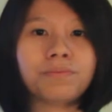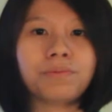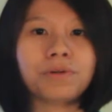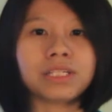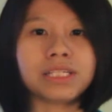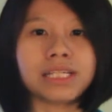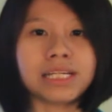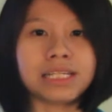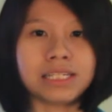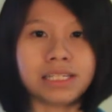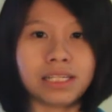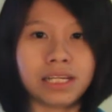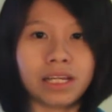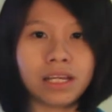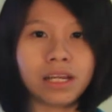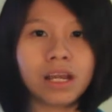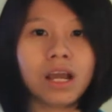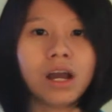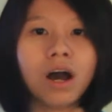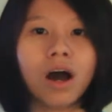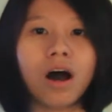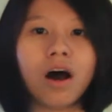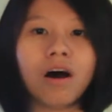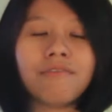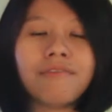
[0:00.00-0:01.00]
processing
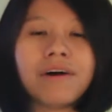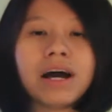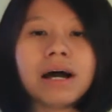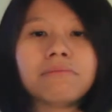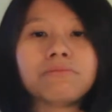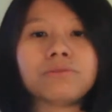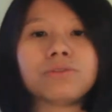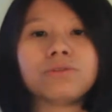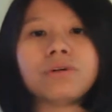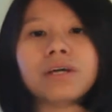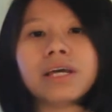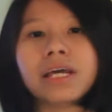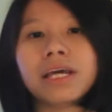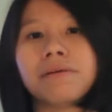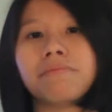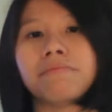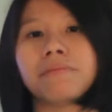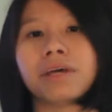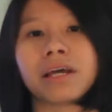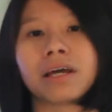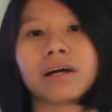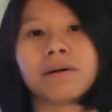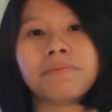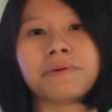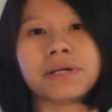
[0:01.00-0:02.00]
of up to 8
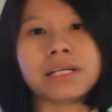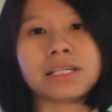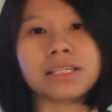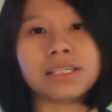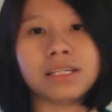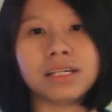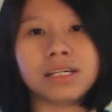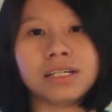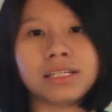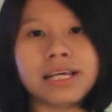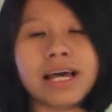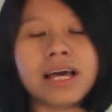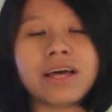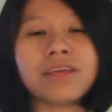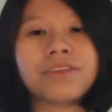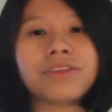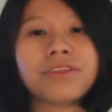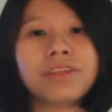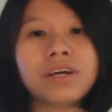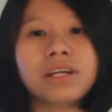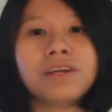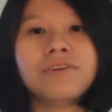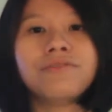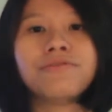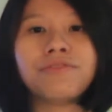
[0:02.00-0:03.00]
megapixels at
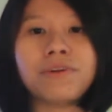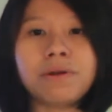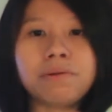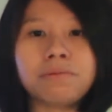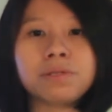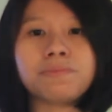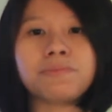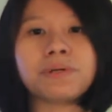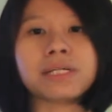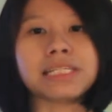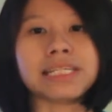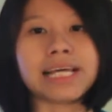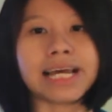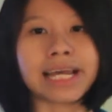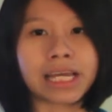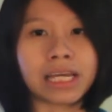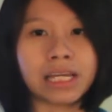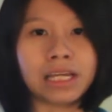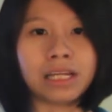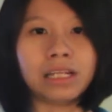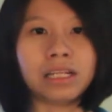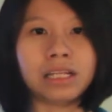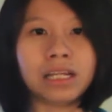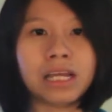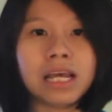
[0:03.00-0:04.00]
30 frames per
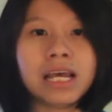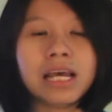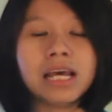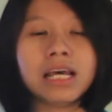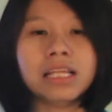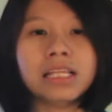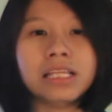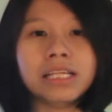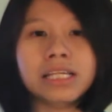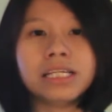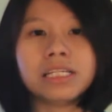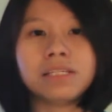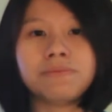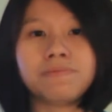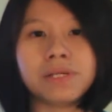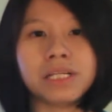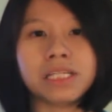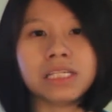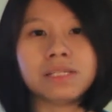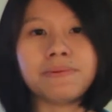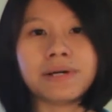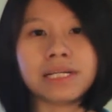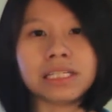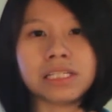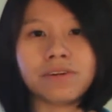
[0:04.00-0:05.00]
second. This
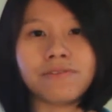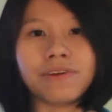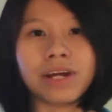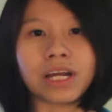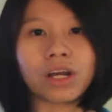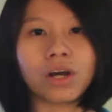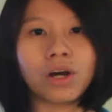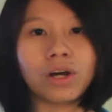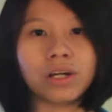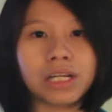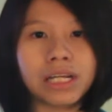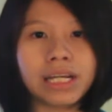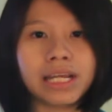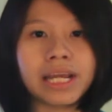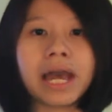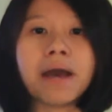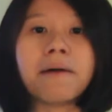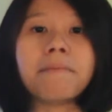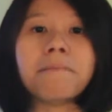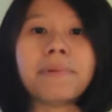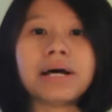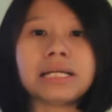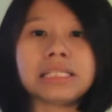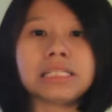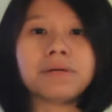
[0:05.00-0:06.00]
means better recording
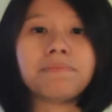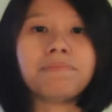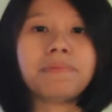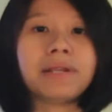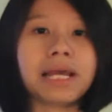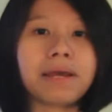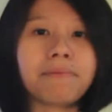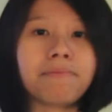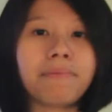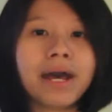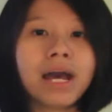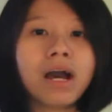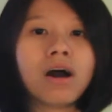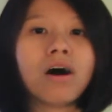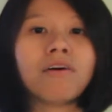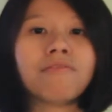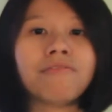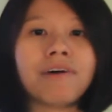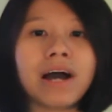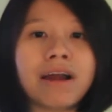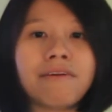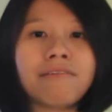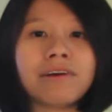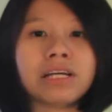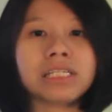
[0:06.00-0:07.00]
and better playback of
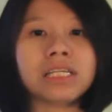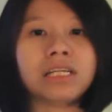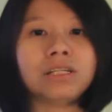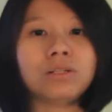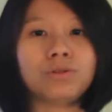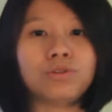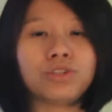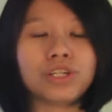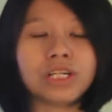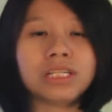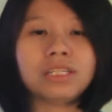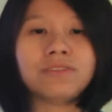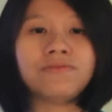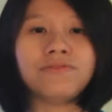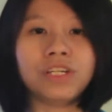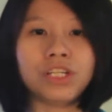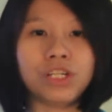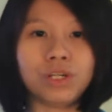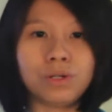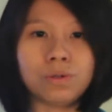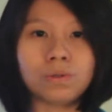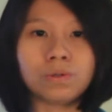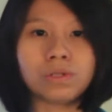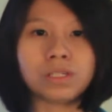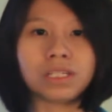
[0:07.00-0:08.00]
high-resolution
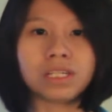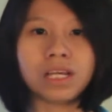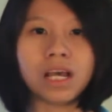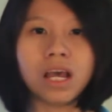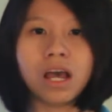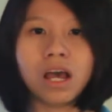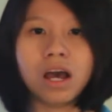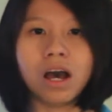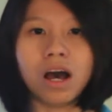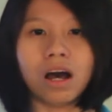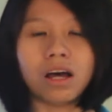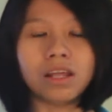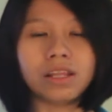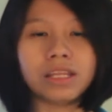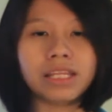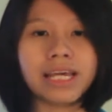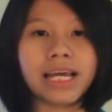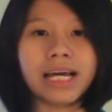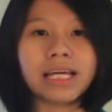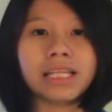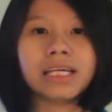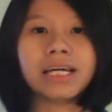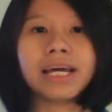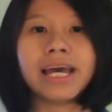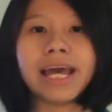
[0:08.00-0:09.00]
videos. On the
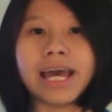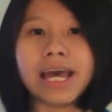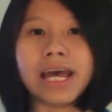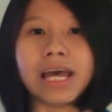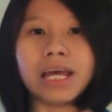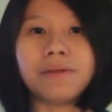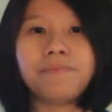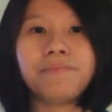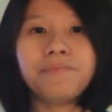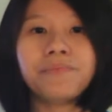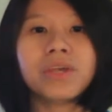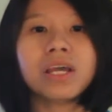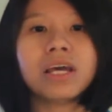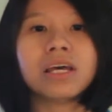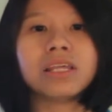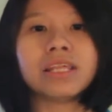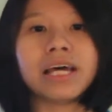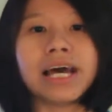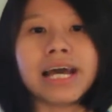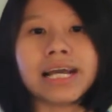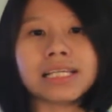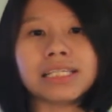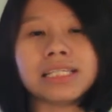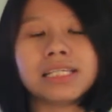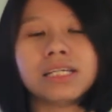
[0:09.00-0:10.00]
other hand, the
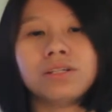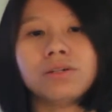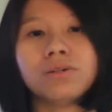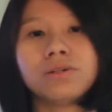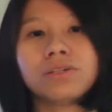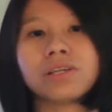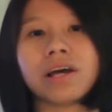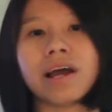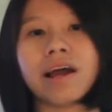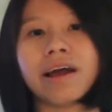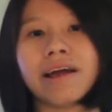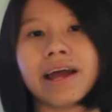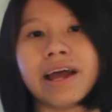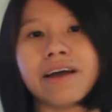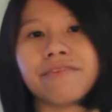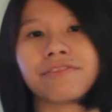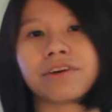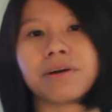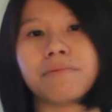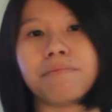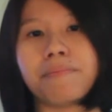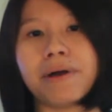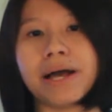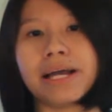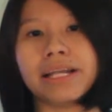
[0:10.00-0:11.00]
Exynos RF
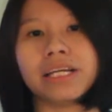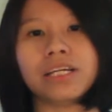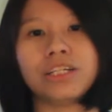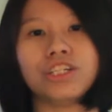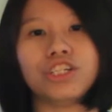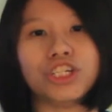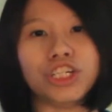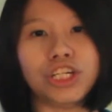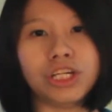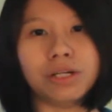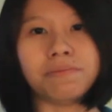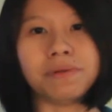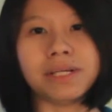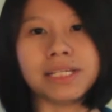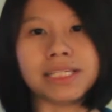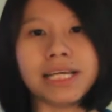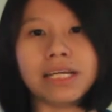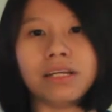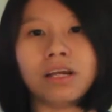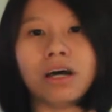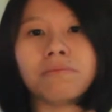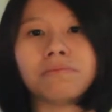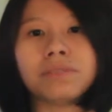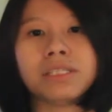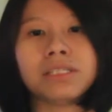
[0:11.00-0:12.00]
companion chip is
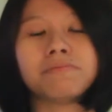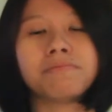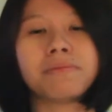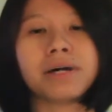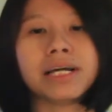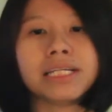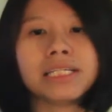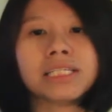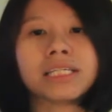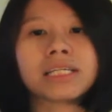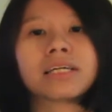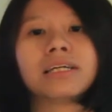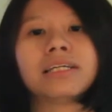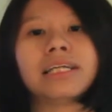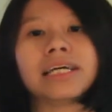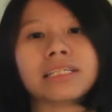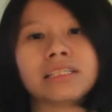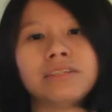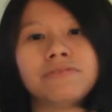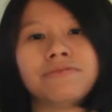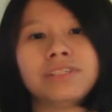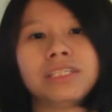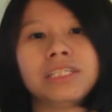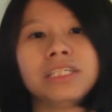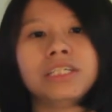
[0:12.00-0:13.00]
an optimized
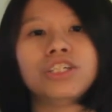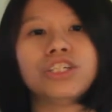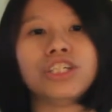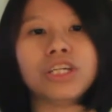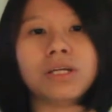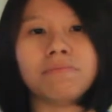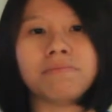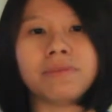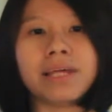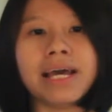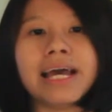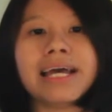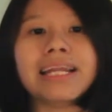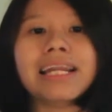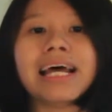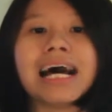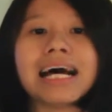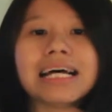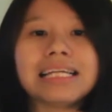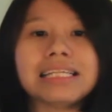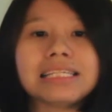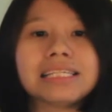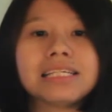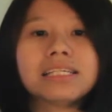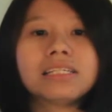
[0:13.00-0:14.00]
connectivity chip that
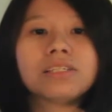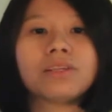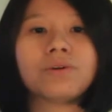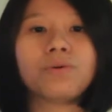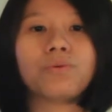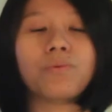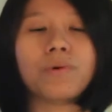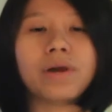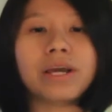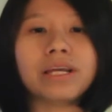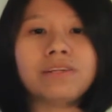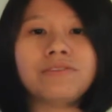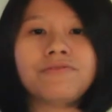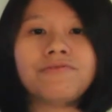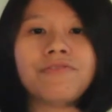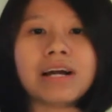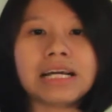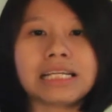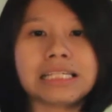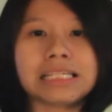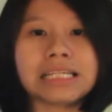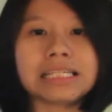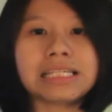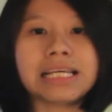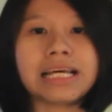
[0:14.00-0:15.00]
enhances the way
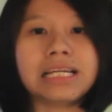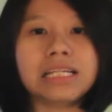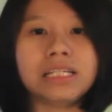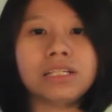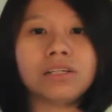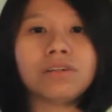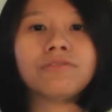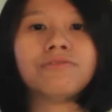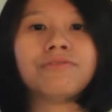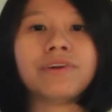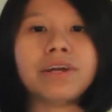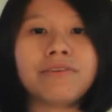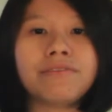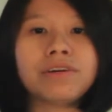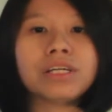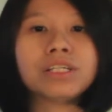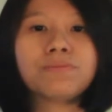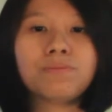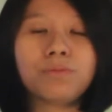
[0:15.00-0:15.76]
devices handle various